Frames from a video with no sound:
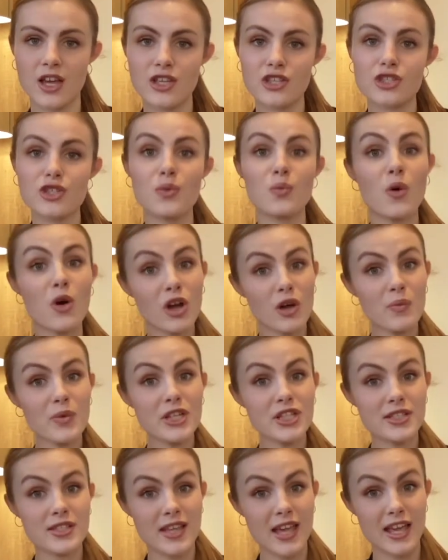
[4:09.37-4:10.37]
So what can we
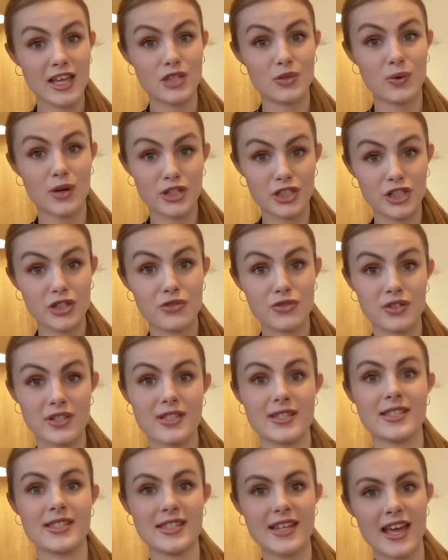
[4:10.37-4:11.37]
say to our children
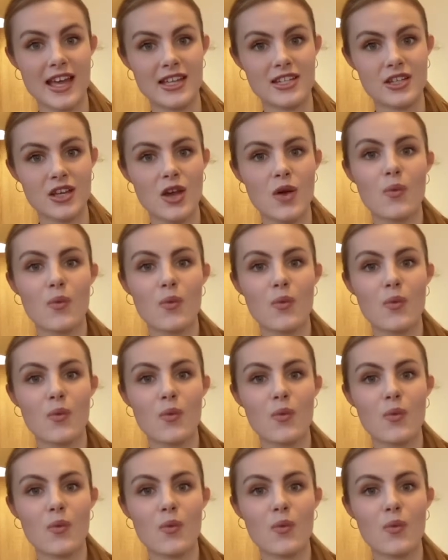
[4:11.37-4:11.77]
instead